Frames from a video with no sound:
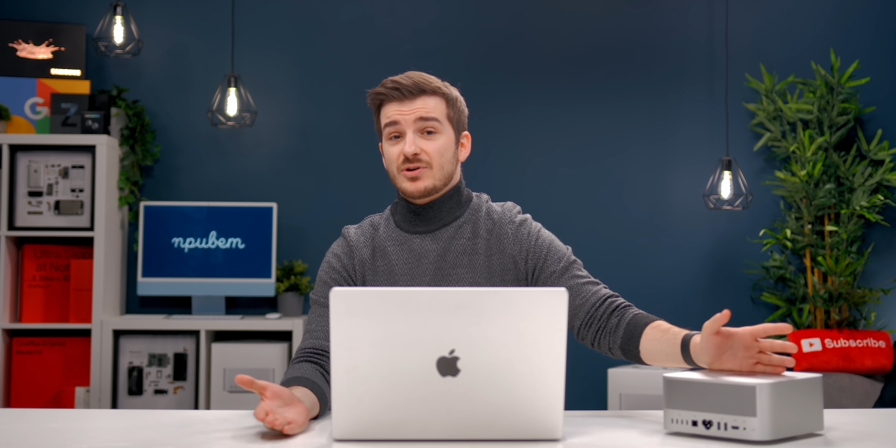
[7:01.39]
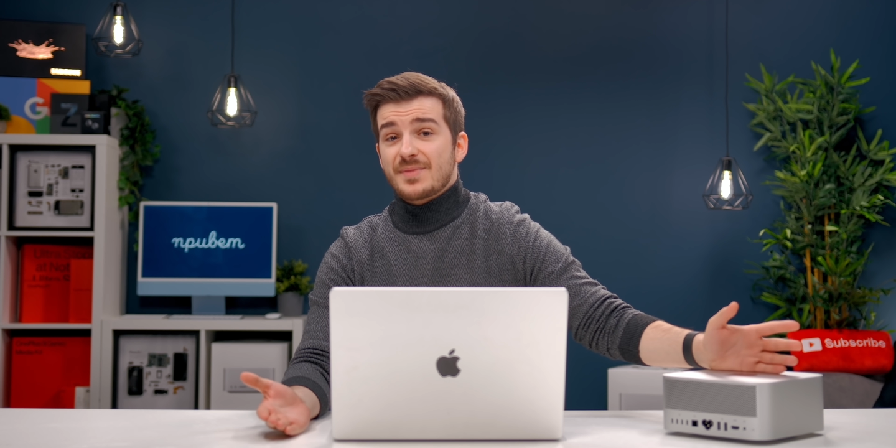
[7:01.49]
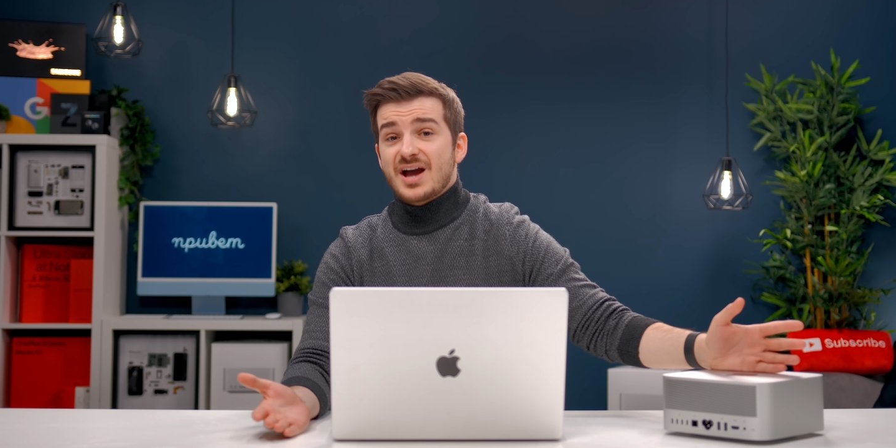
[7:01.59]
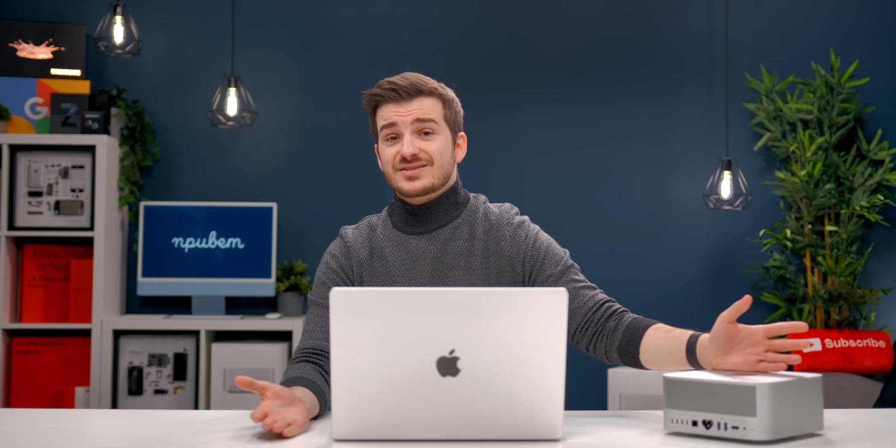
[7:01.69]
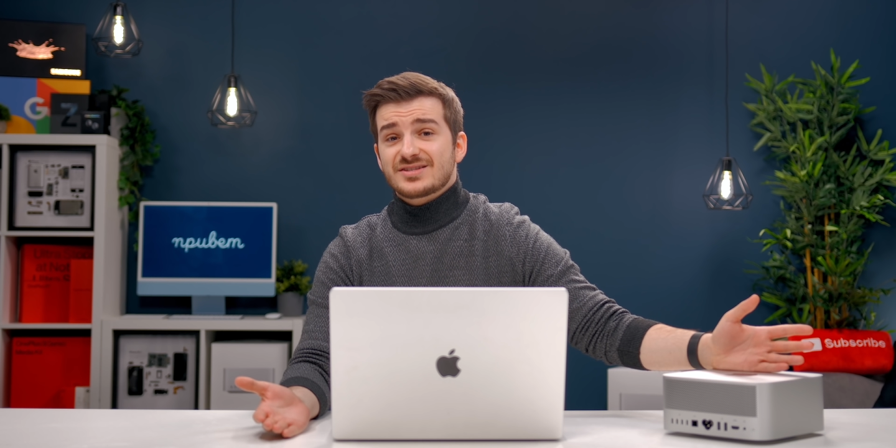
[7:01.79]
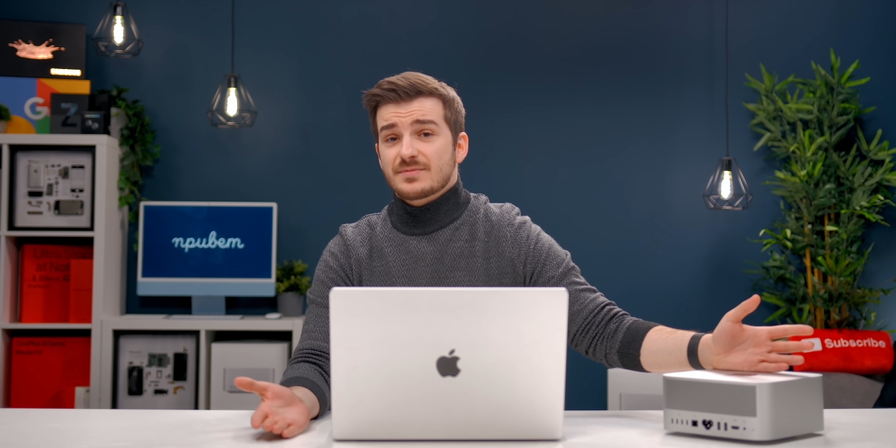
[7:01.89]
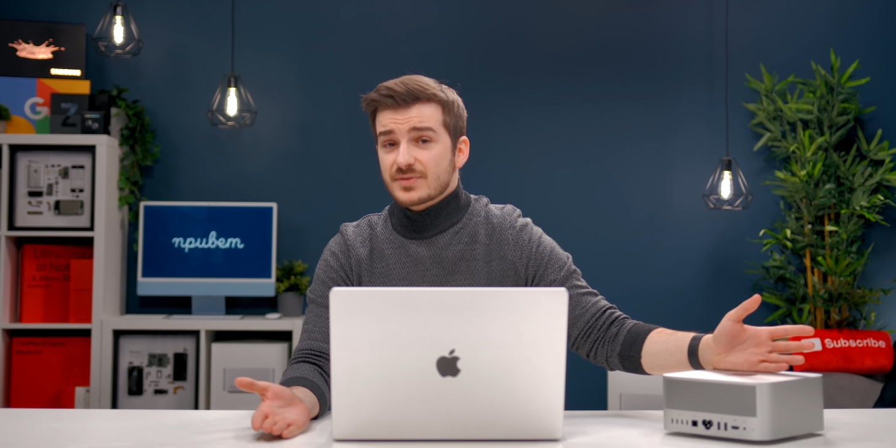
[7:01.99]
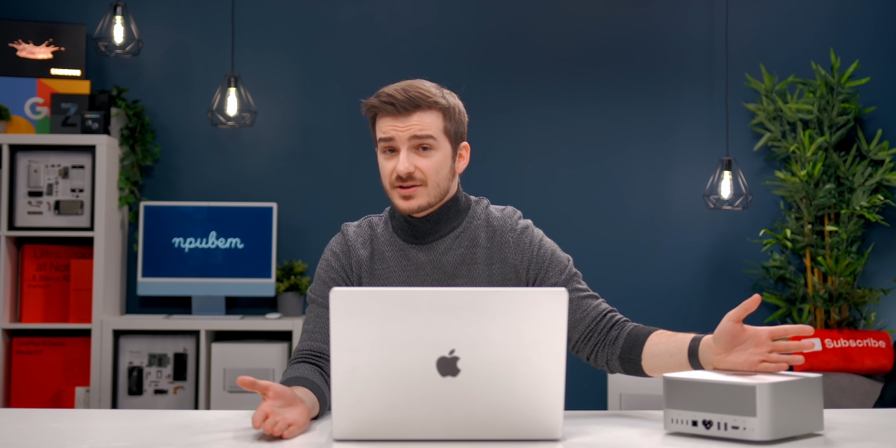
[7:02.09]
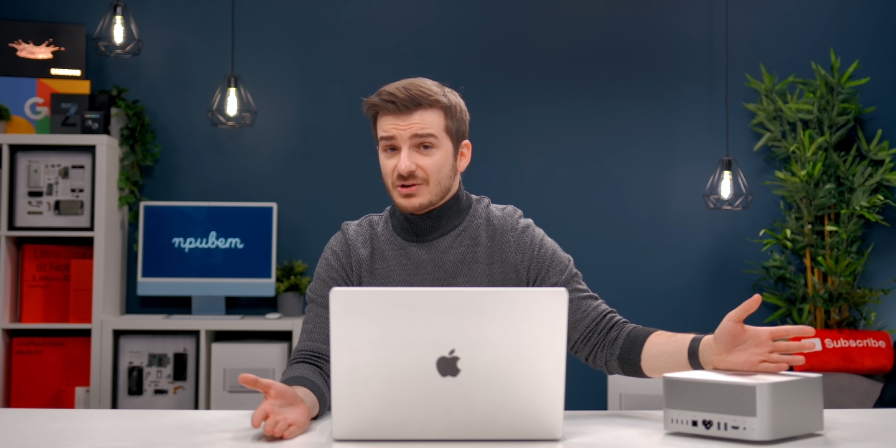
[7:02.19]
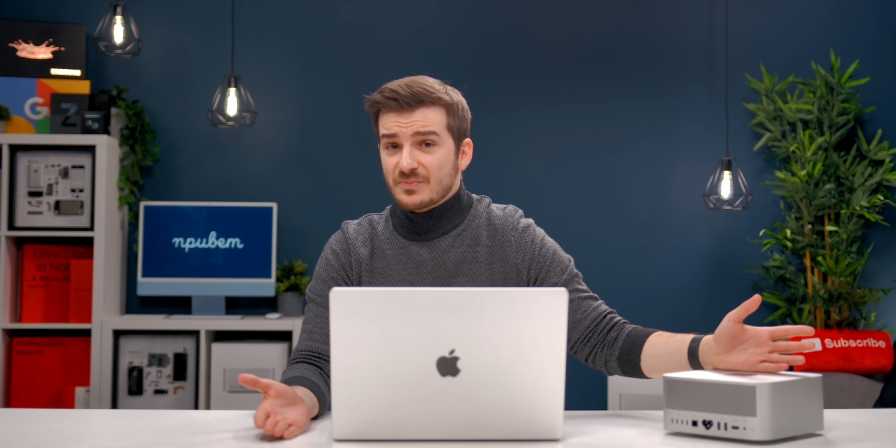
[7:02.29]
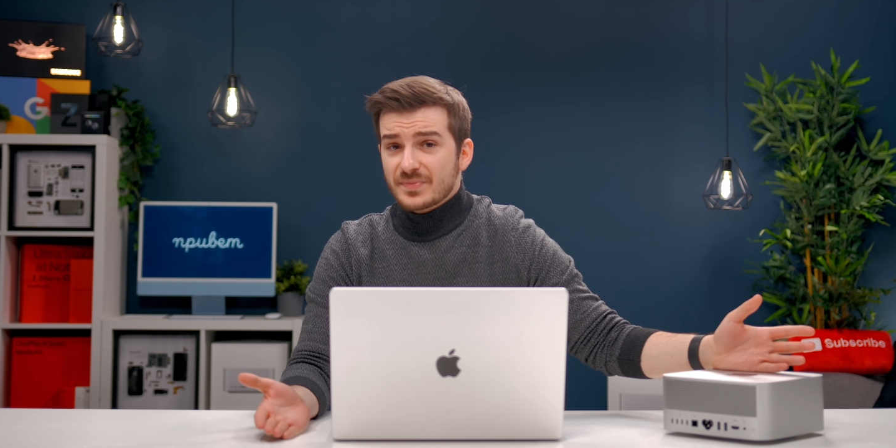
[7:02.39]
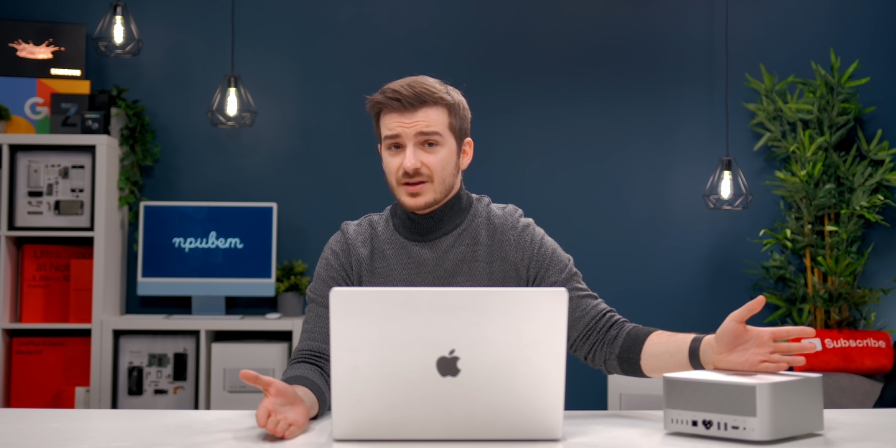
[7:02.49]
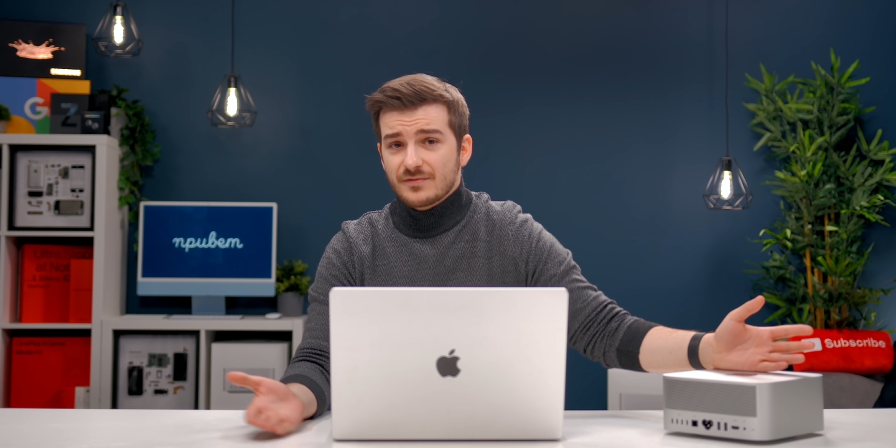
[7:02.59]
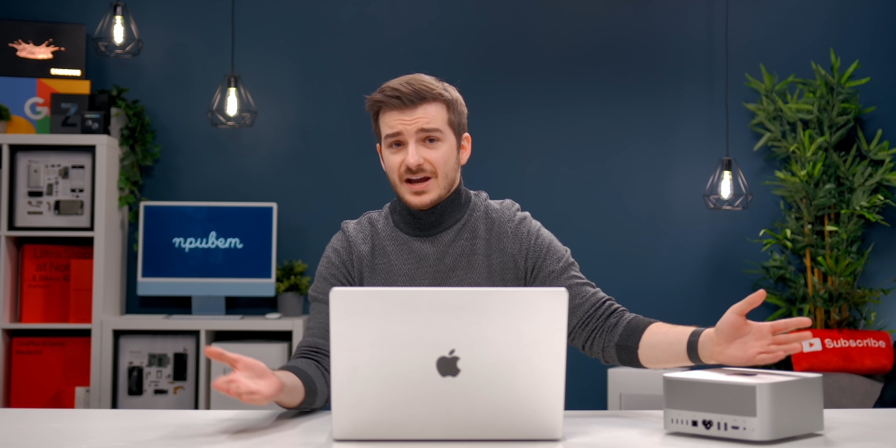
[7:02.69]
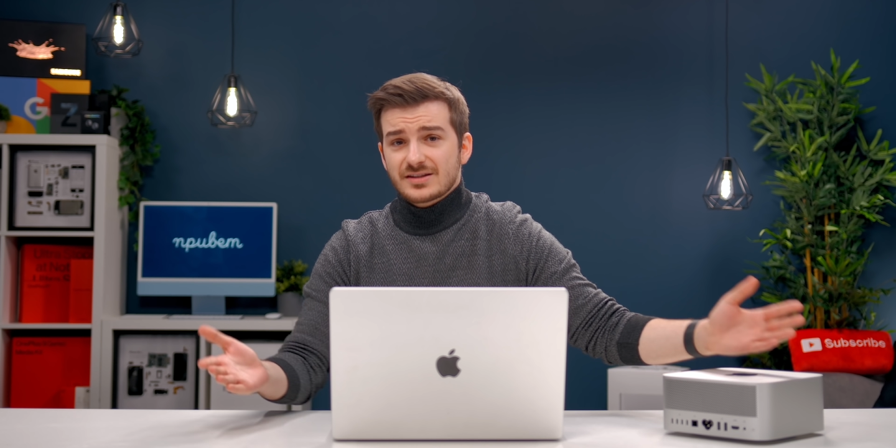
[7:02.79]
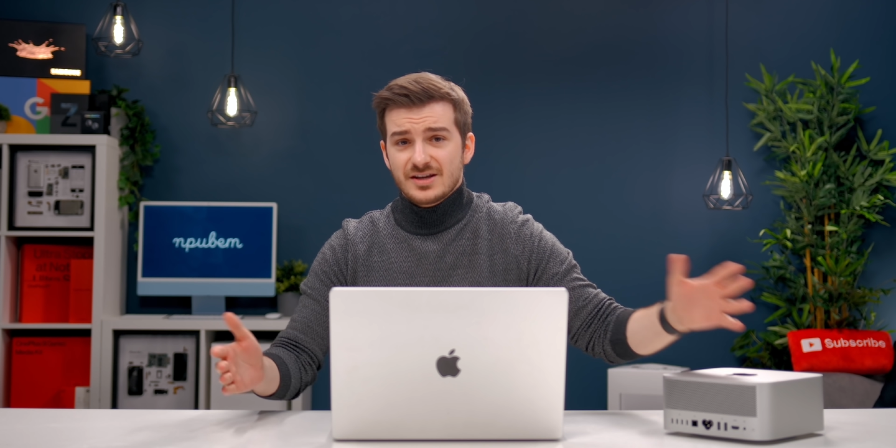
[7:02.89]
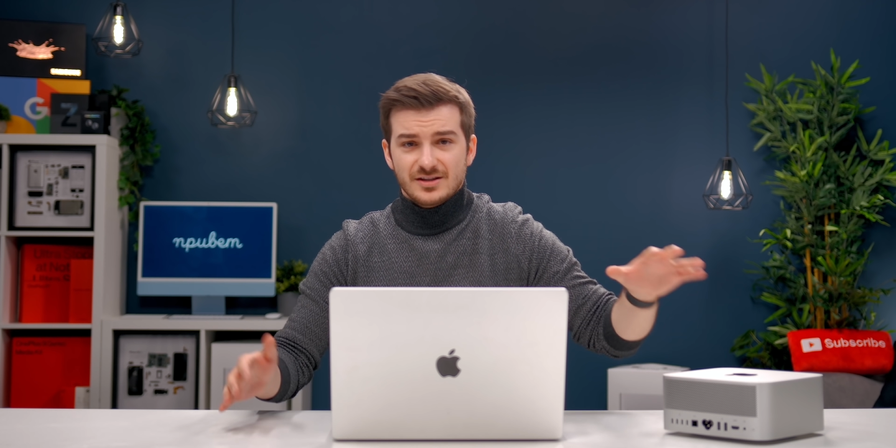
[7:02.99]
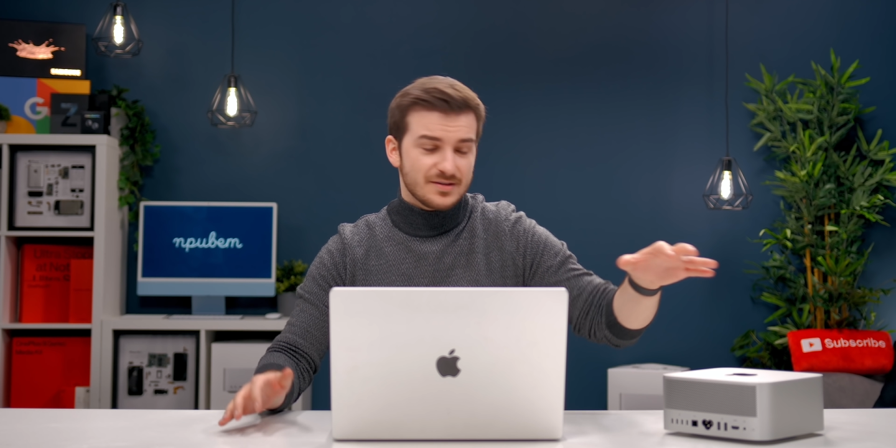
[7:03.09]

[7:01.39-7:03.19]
M1 Max CPU. In fact,